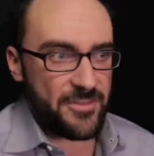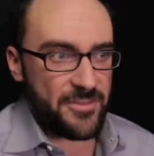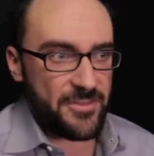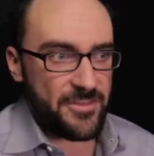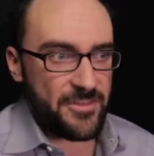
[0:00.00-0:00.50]

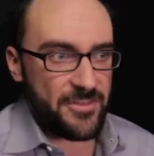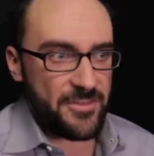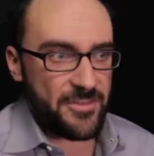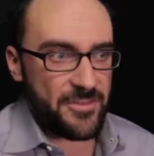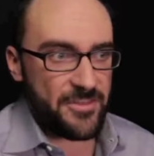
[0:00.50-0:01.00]

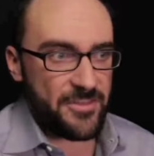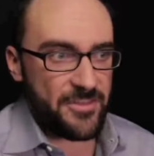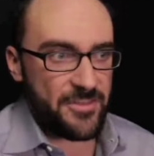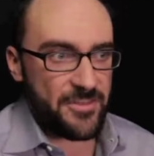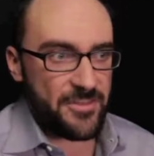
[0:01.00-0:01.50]

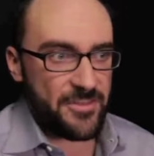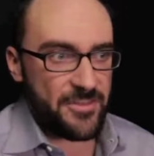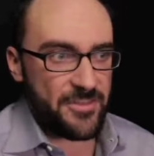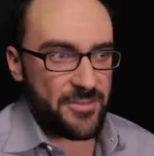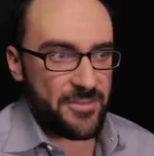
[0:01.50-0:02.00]

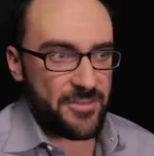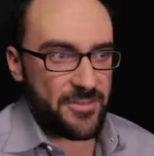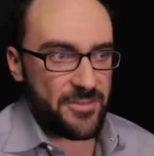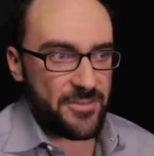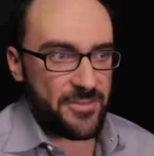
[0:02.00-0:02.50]

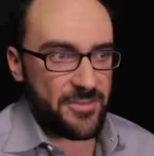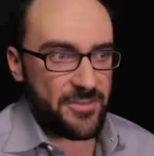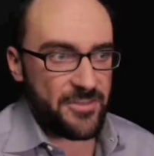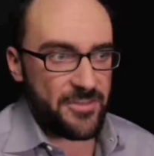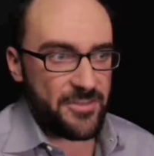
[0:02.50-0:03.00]

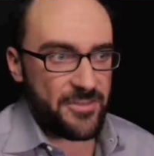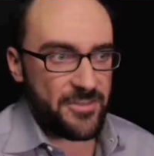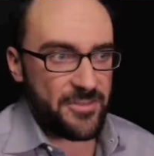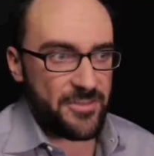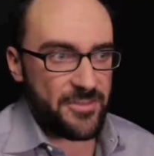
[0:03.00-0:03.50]

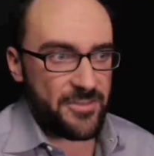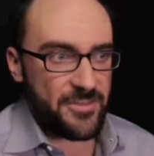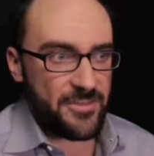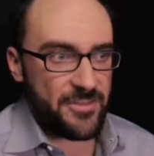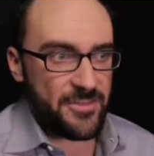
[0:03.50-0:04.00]

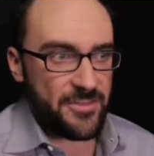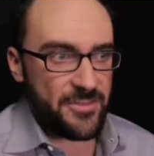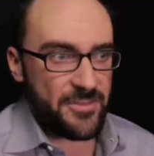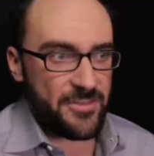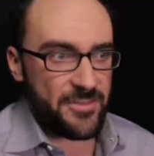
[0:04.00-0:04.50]

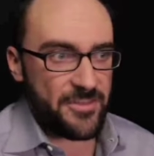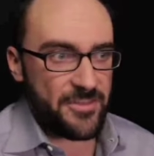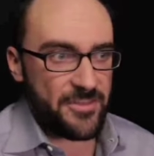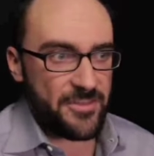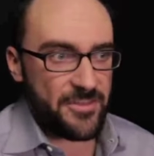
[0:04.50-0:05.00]

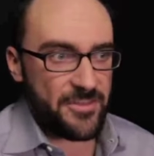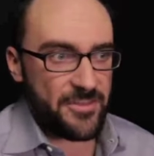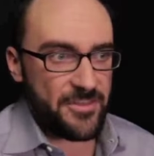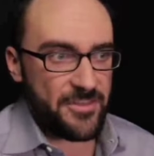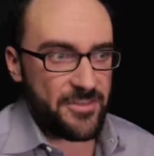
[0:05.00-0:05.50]

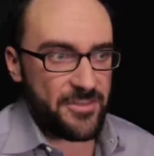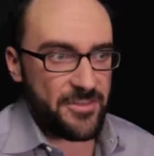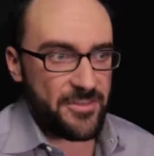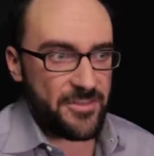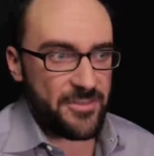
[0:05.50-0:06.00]

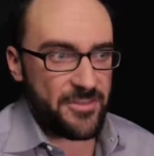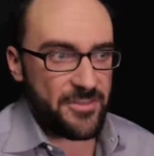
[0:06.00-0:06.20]
No words are spoken by the person on screen.